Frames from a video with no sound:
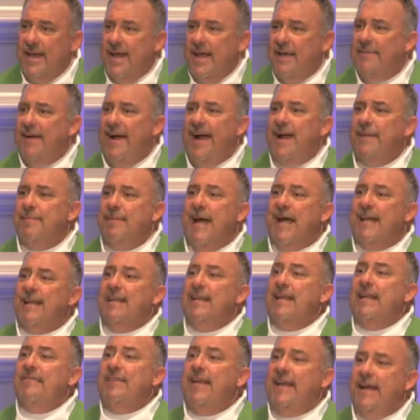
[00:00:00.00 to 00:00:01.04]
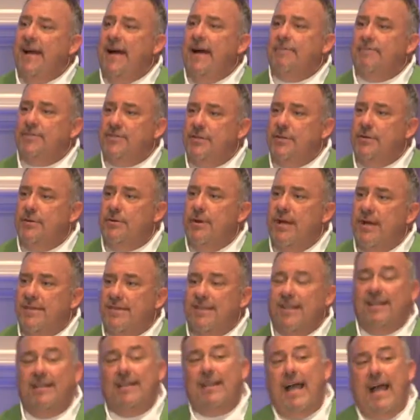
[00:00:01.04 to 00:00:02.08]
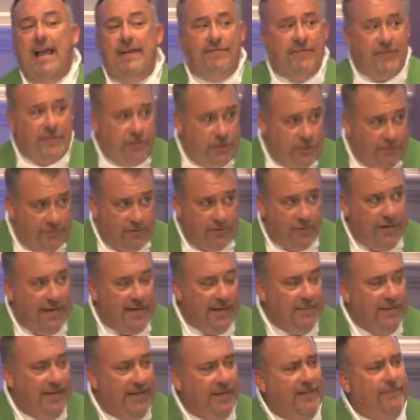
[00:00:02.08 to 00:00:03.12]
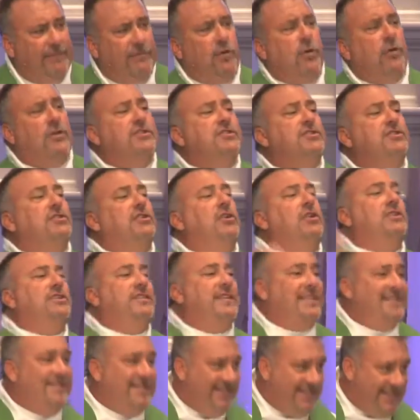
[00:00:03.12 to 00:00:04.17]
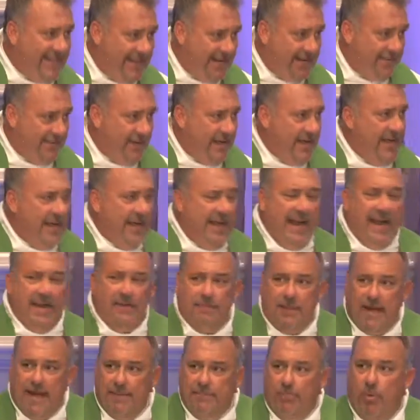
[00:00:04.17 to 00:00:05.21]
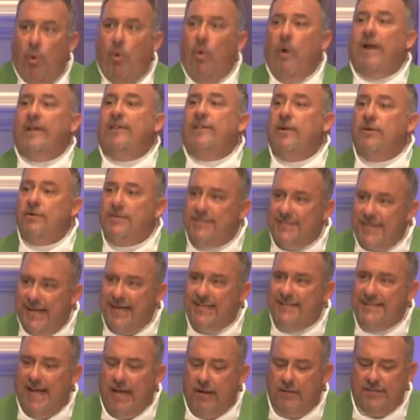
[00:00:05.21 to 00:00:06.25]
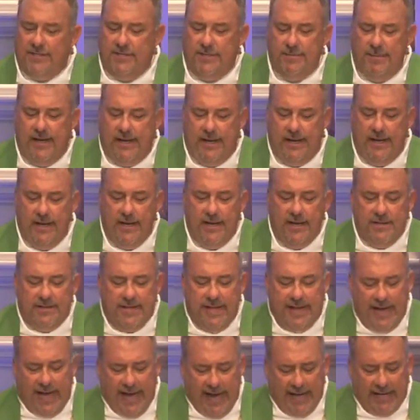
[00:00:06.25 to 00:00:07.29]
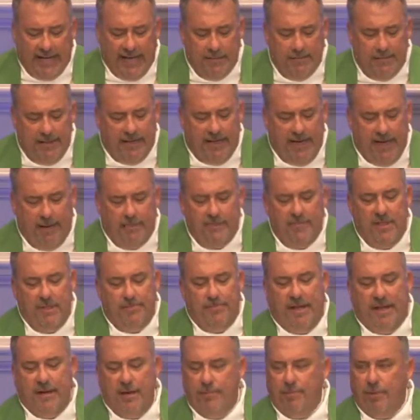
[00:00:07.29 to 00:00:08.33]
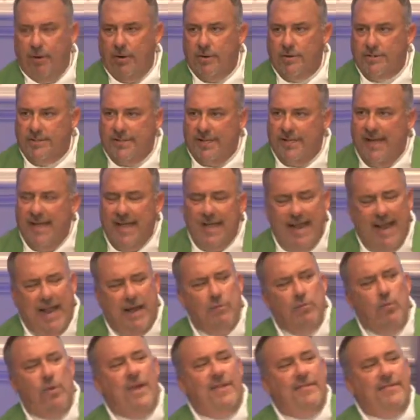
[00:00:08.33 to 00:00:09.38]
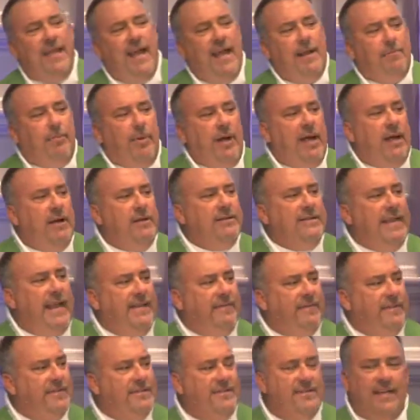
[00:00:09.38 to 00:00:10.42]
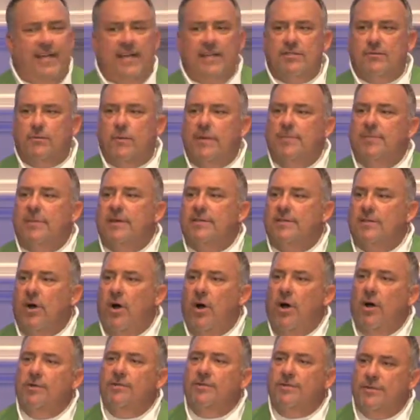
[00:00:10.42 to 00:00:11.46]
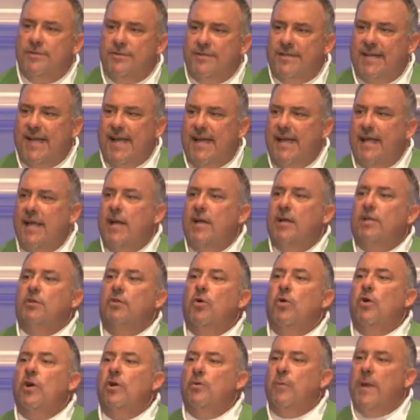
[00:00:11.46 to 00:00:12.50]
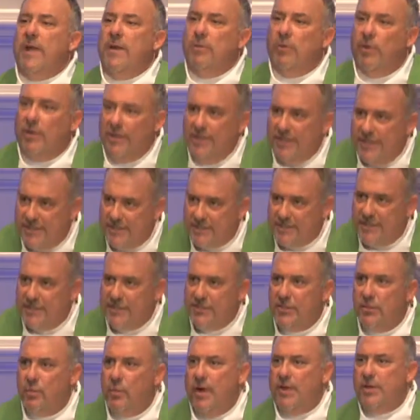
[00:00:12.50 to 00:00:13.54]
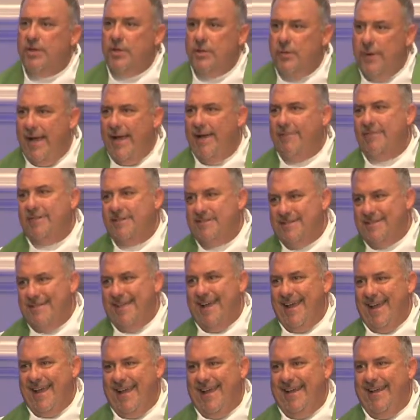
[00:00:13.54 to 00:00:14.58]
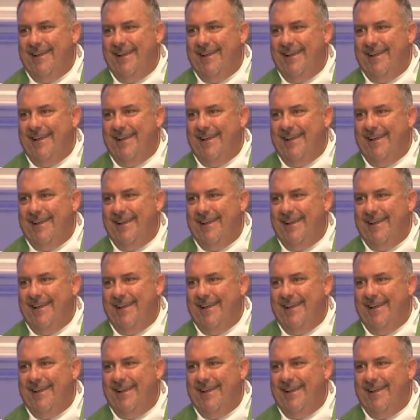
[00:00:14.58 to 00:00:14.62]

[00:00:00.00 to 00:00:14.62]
if I am not living up to the life that you've created me to live, Lord, search and seek. And point those things out to me that I can become the better person. And with that prayer, David says, we must also say, Lord, we will listen to what you have to say.